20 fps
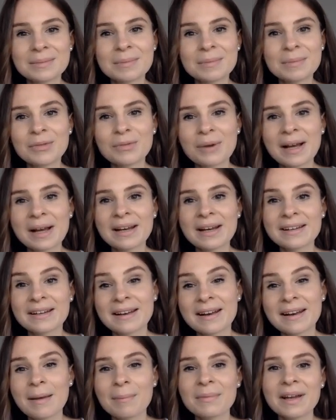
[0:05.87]
meanwhile an
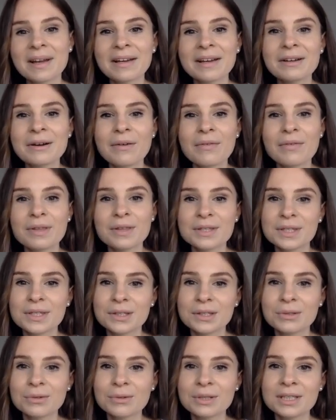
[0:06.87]
alumni of the
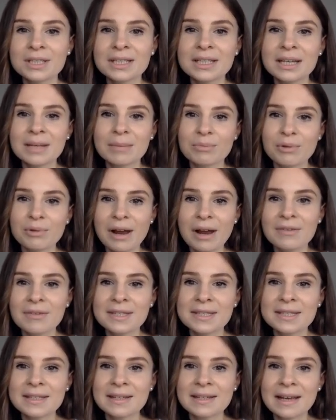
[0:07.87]
Security and
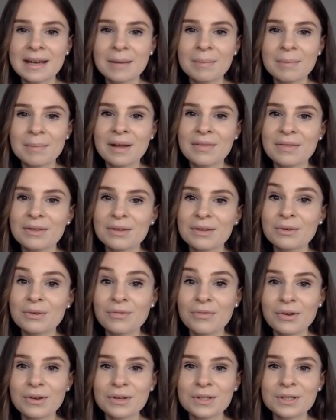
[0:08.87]
Privacy Lab at the
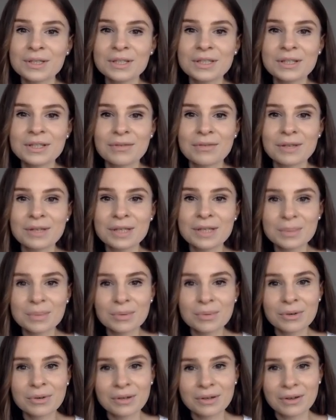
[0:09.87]
University of
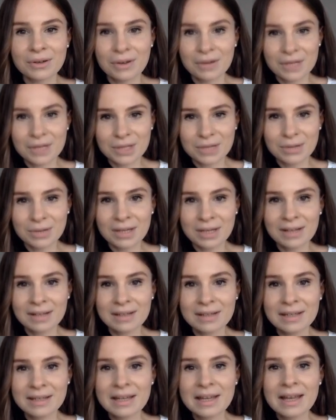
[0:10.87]
Innsbruck in Austria,
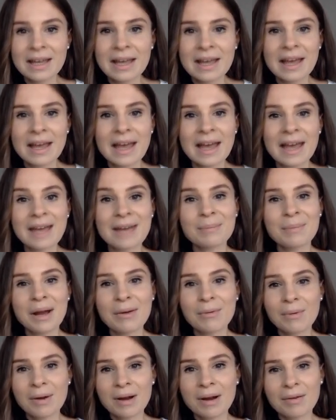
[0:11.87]
and my
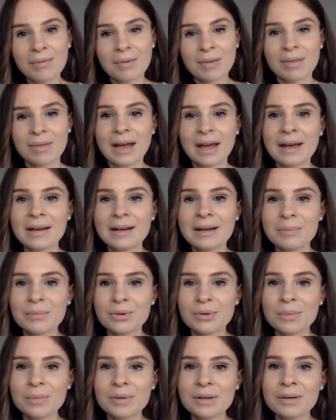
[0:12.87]
work with Rainer
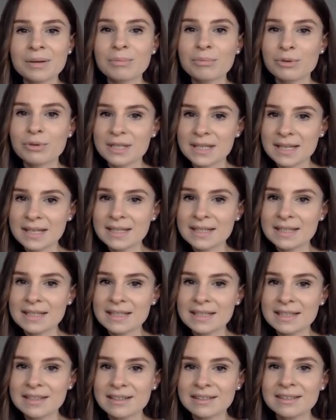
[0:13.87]
Böhme presented
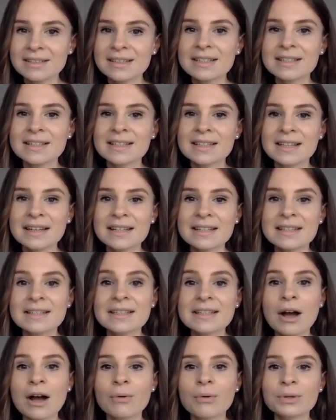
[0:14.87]
here studies
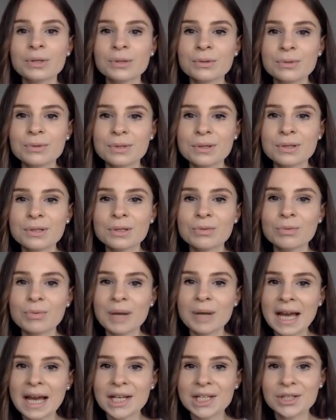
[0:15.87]
how users
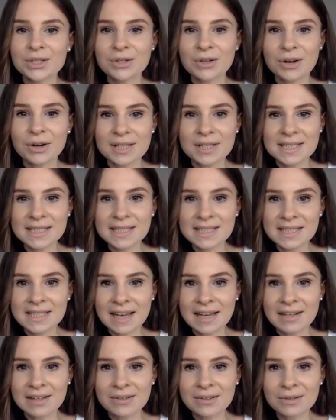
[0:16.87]
react to consent
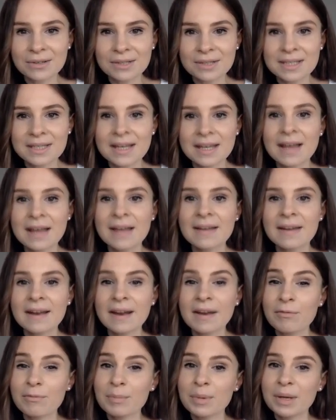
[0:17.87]
dialogues that
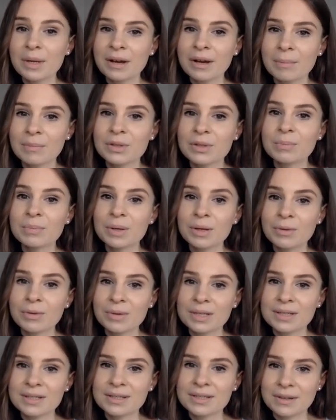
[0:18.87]
have become
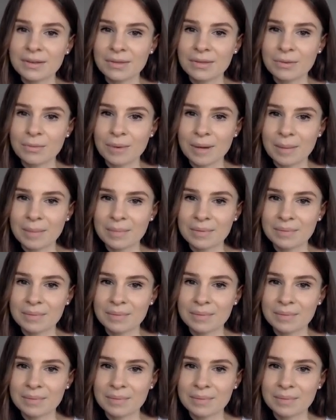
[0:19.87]
ubiquitous on the web.